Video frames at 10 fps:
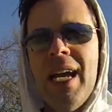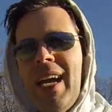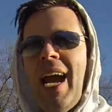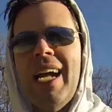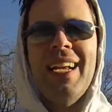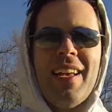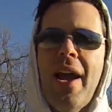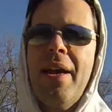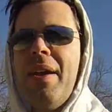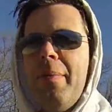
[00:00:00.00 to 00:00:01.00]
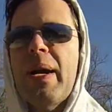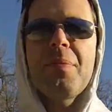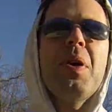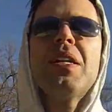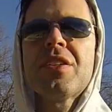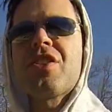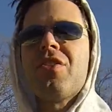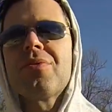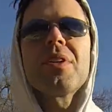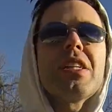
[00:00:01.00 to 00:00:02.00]
and it, my opinions
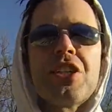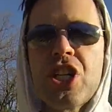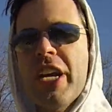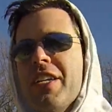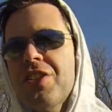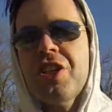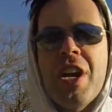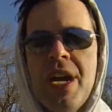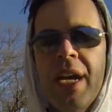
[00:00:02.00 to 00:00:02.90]
don't really change.